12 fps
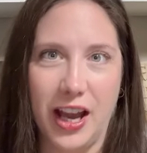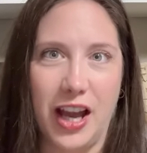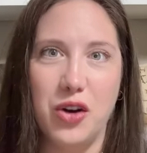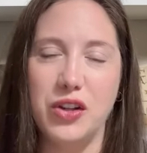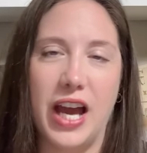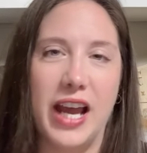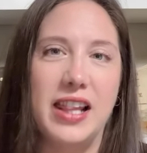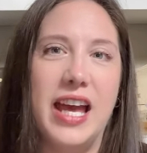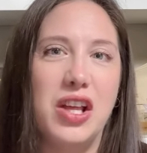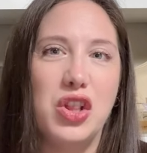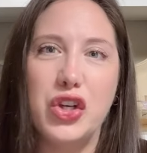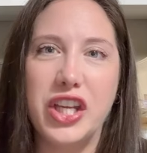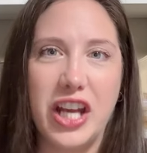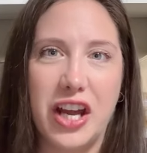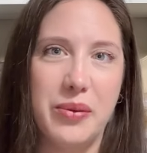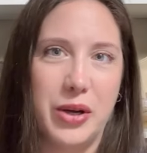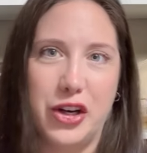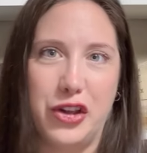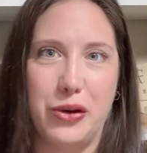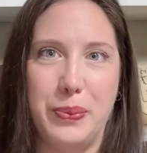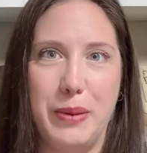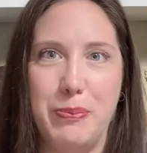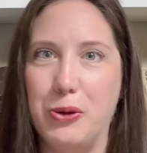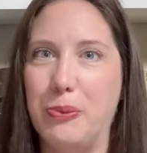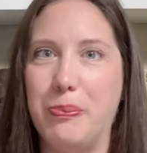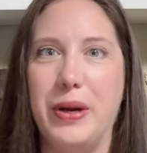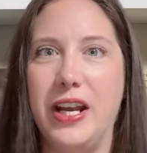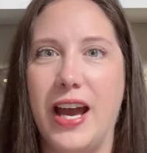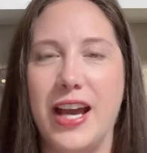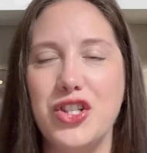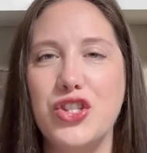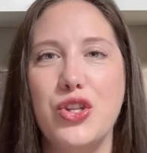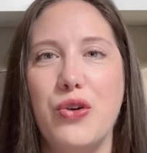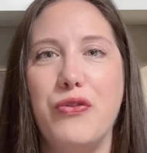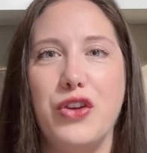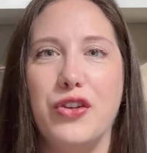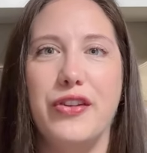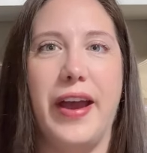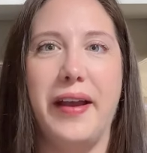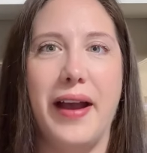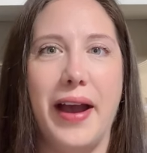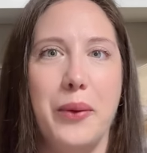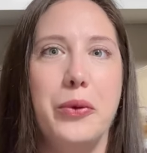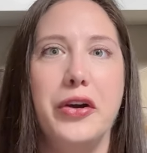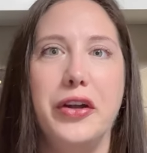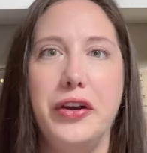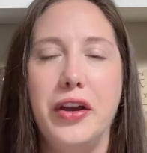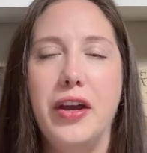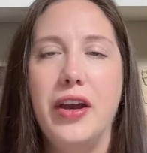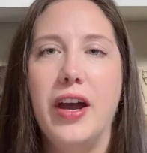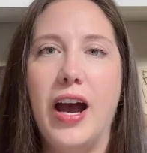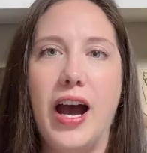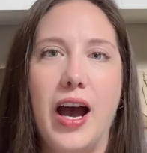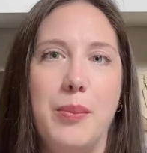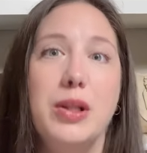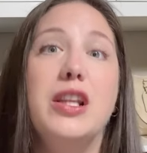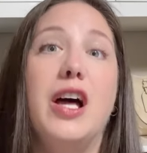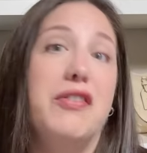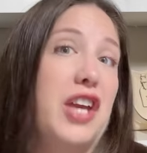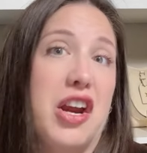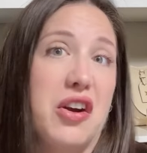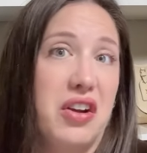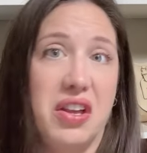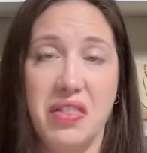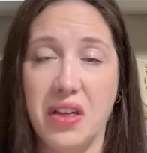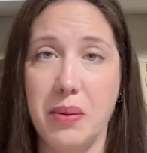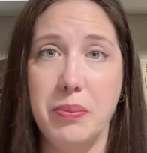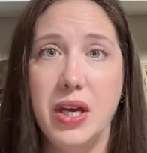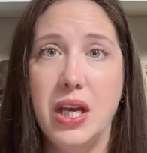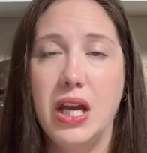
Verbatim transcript: I don't I like looking at them on other people, but I just don't feel like I would um, love carrying them.